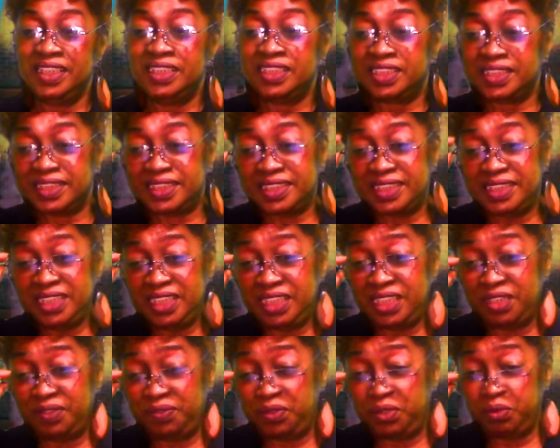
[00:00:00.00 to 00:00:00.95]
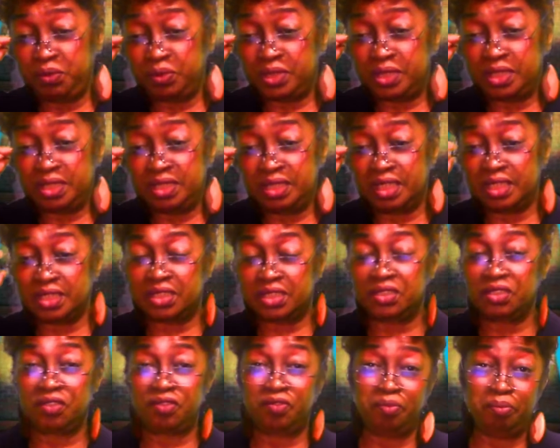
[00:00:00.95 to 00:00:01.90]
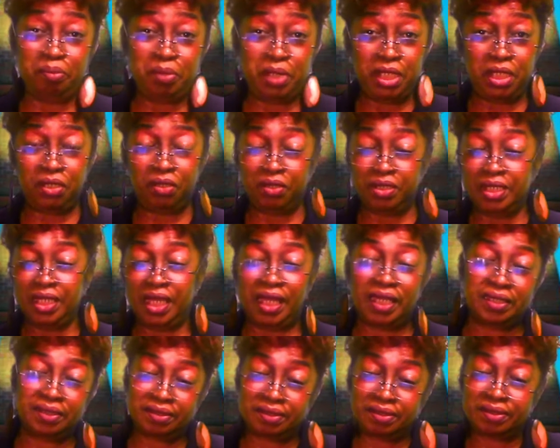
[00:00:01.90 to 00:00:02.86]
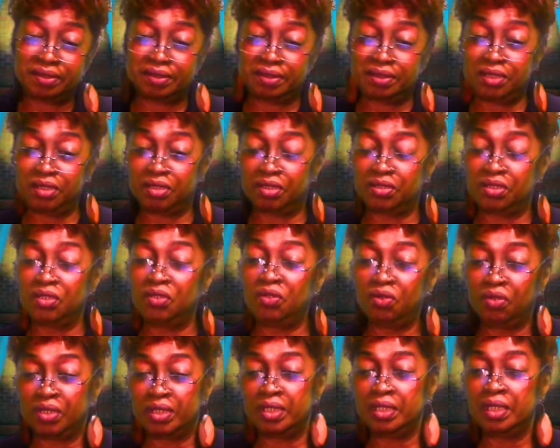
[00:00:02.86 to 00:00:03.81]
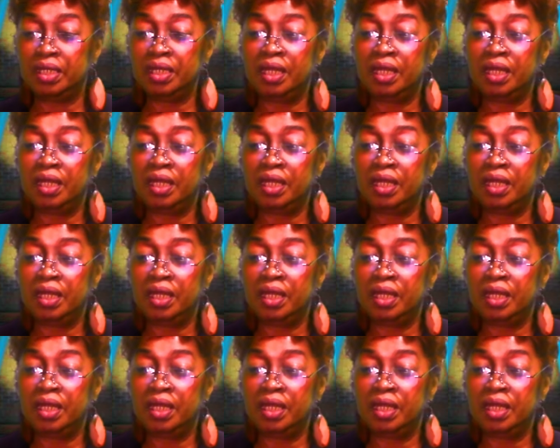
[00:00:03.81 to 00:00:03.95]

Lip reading: to see if you would serve me or not, you know, the Lord.